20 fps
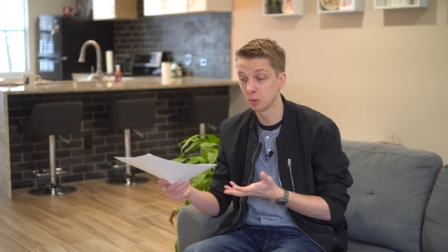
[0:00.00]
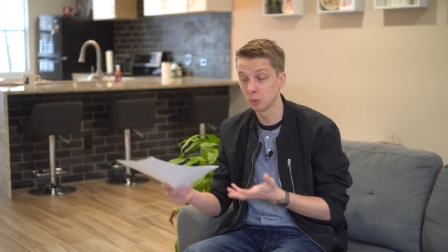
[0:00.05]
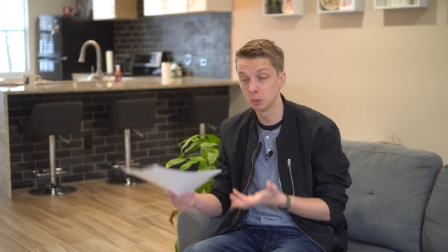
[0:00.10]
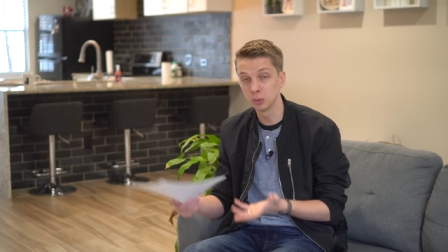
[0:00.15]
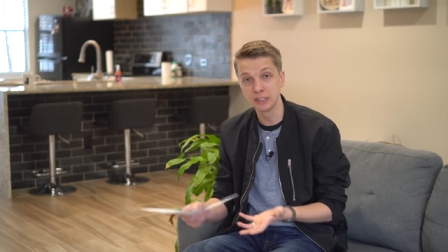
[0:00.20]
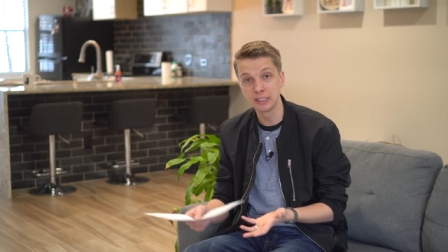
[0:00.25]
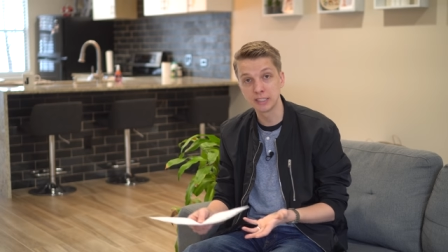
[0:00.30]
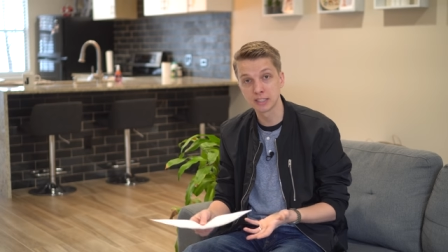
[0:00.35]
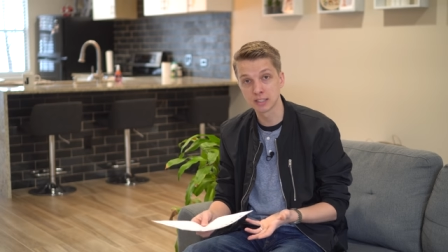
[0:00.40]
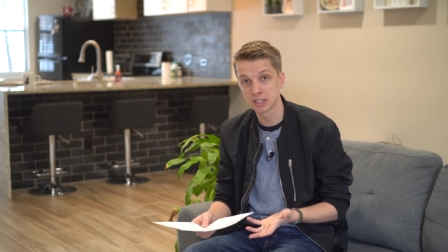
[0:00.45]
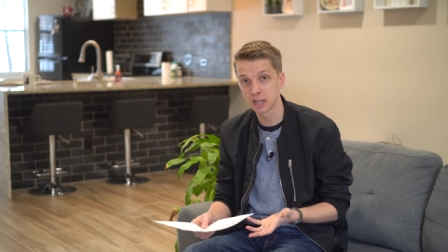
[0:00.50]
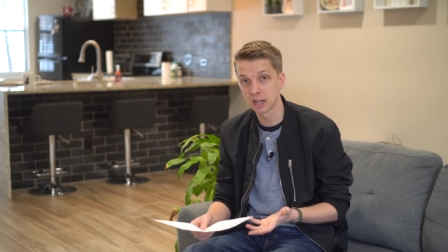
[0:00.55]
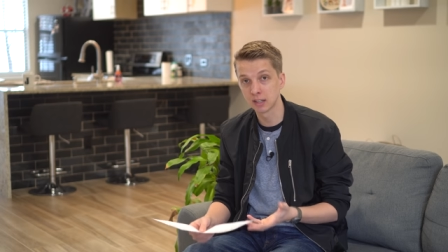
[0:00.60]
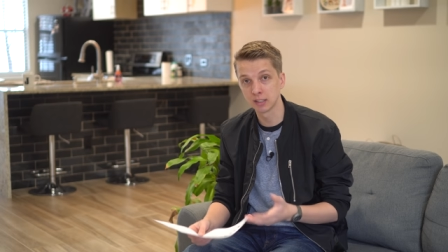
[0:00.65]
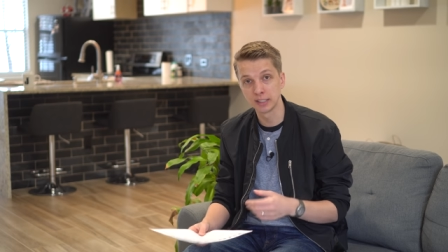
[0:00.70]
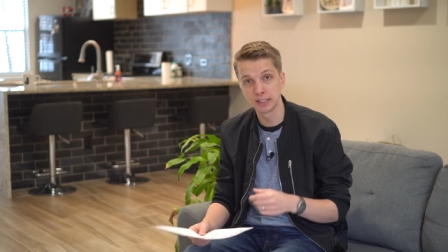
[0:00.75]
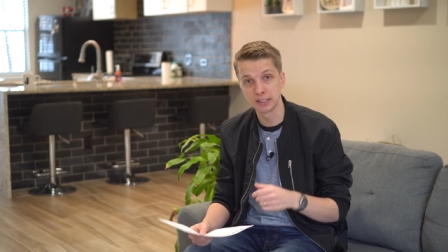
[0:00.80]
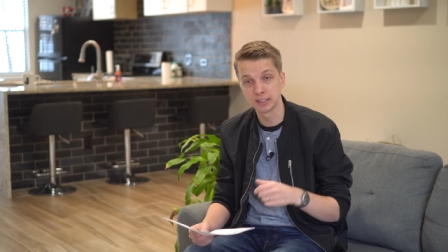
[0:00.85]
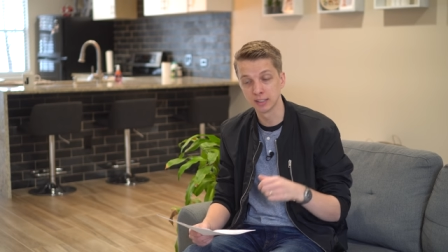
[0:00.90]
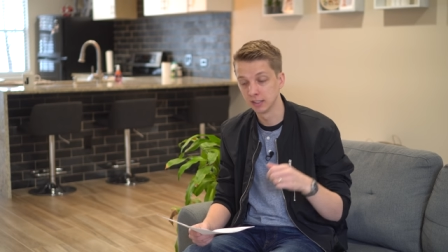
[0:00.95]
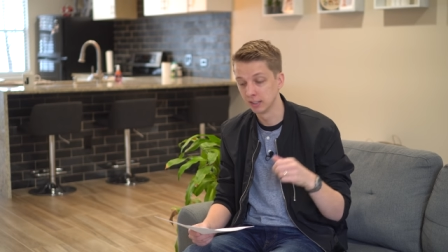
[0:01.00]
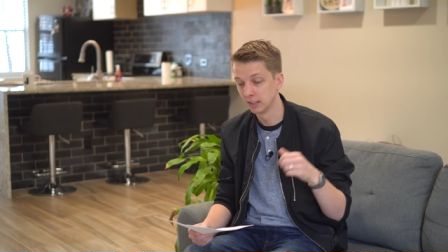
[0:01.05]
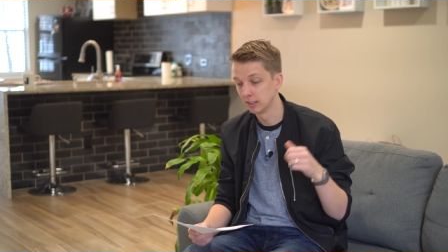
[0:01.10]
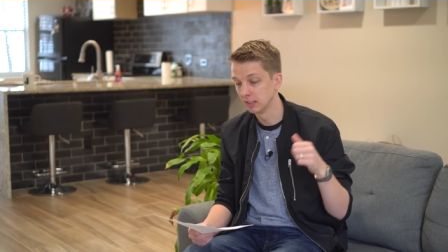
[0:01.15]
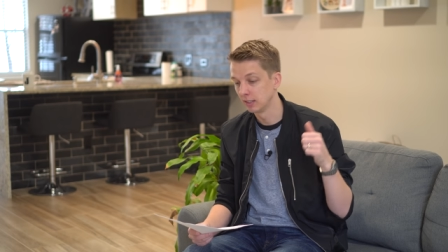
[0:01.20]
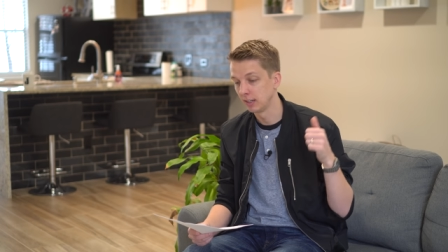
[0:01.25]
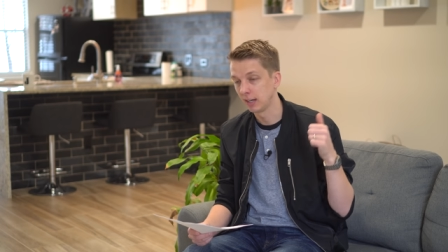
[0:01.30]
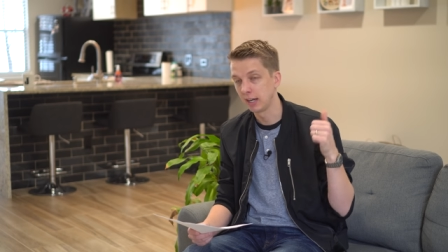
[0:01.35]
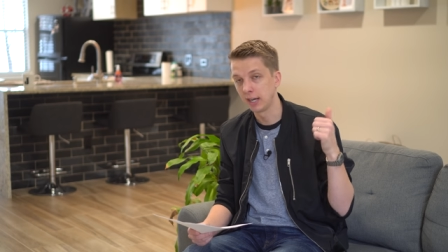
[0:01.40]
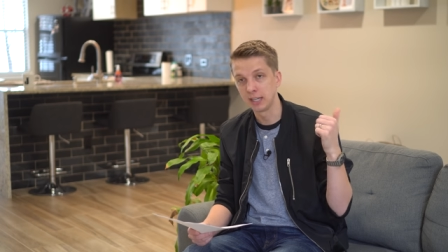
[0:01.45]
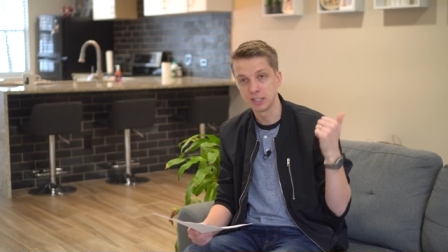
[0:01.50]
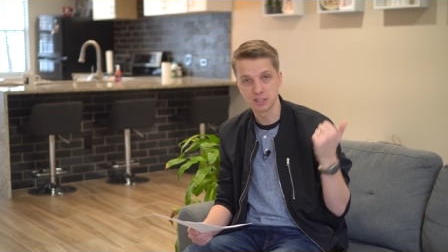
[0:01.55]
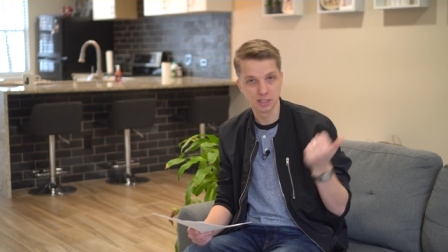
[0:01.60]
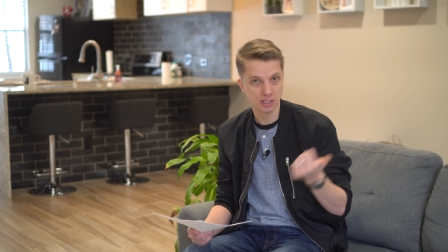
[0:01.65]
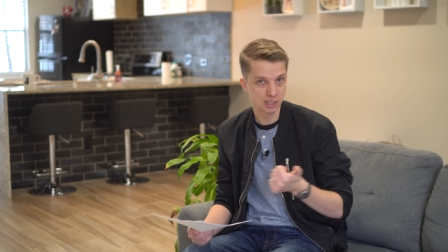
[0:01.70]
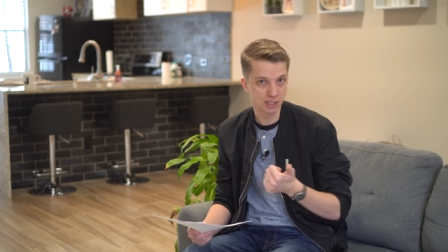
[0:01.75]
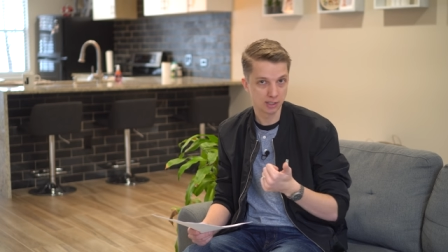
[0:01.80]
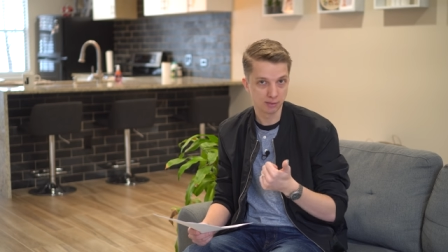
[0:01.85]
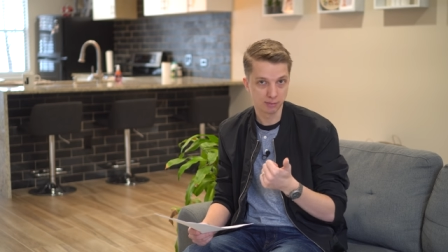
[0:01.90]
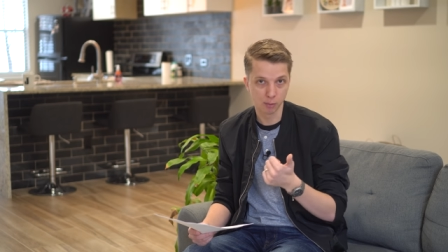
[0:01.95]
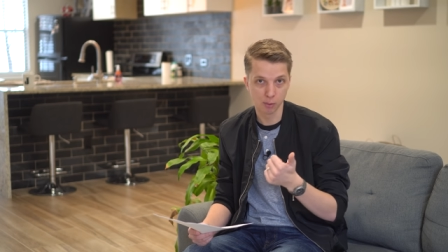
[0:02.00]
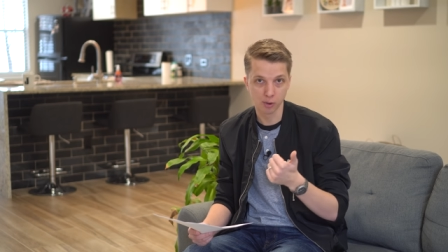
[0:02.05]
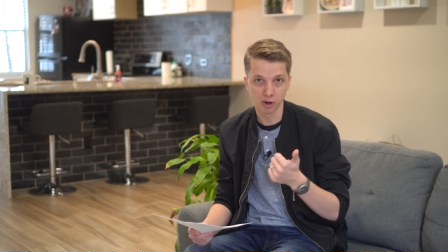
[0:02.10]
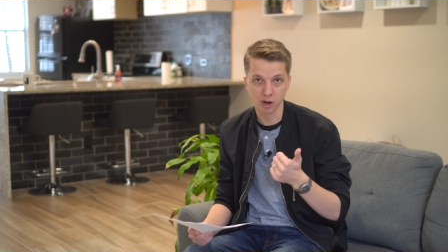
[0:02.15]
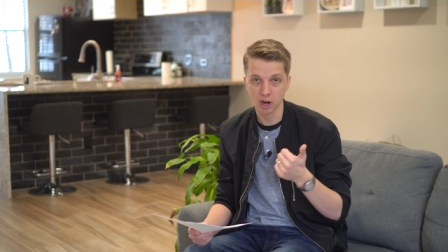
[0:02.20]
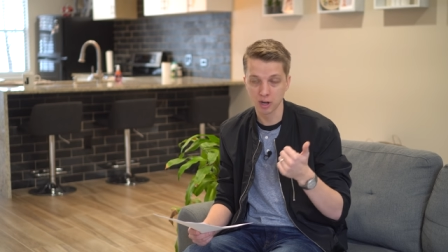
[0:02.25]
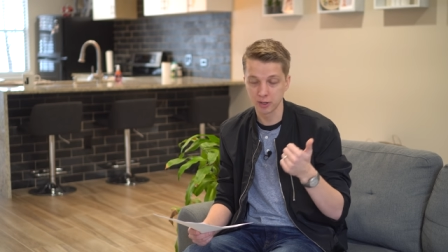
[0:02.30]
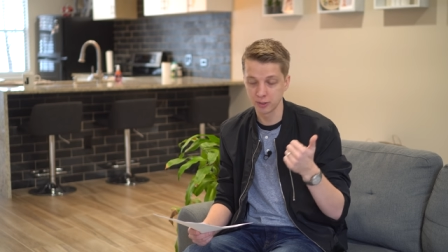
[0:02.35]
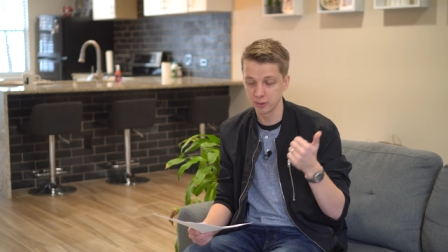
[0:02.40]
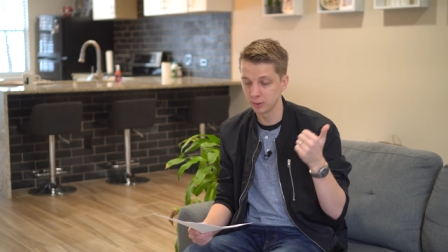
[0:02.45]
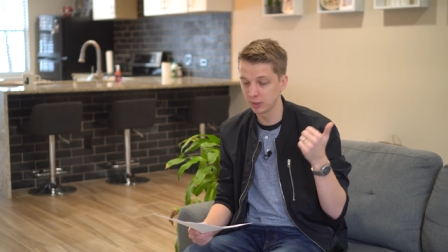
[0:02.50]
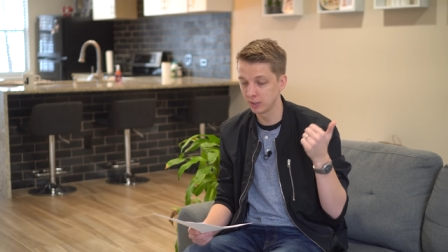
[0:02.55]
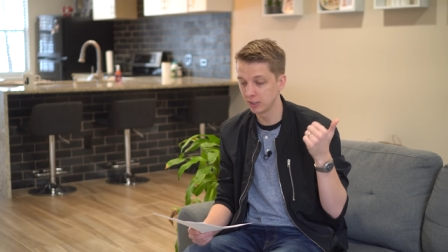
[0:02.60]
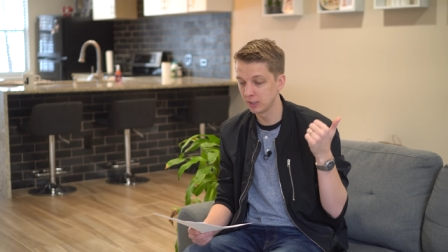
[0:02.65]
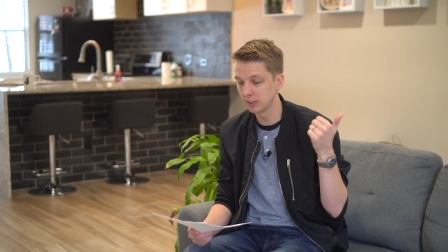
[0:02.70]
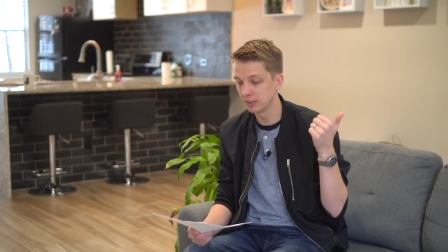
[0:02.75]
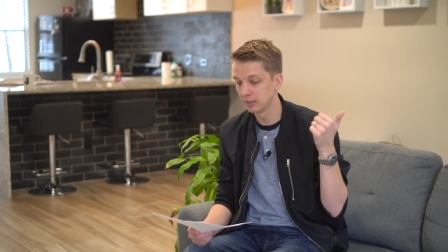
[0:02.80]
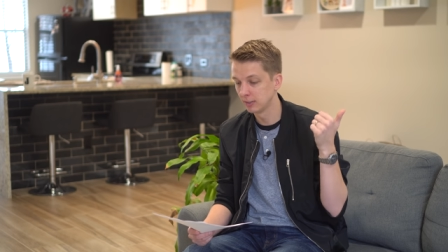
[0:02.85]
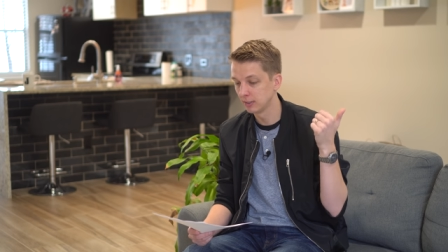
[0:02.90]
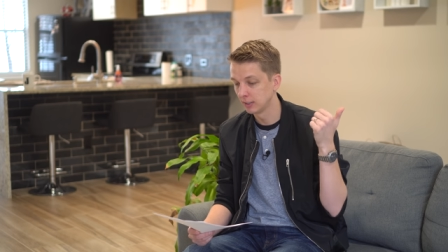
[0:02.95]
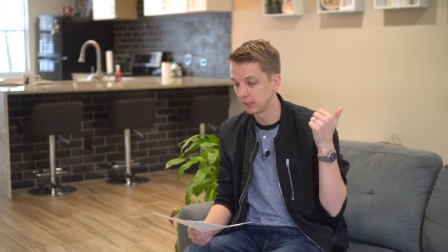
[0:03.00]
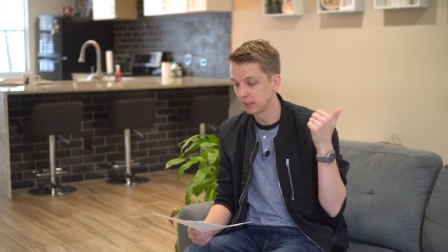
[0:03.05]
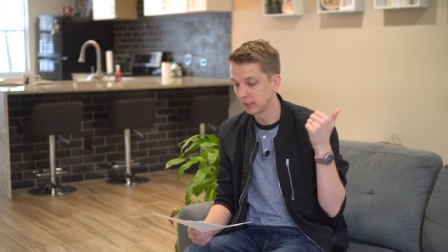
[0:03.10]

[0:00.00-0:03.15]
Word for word: only selling A6400,